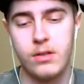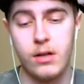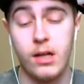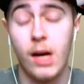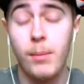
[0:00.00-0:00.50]

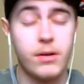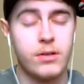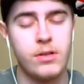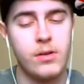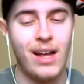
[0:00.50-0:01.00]
coming here
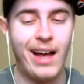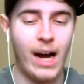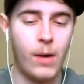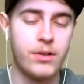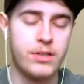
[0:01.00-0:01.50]
soon.
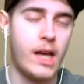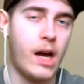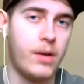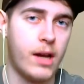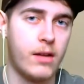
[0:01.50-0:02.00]
I want to see
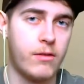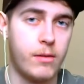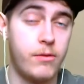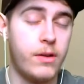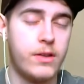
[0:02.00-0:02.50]
how he kind of
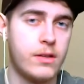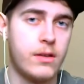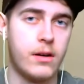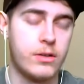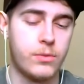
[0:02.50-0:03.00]
fits in
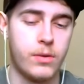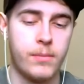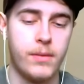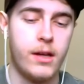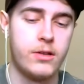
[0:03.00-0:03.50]
there as well.
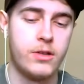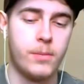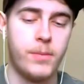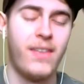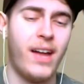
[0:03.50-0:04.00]
I could see so,
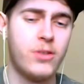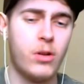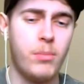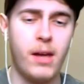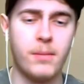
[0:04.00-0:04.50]
him definitely being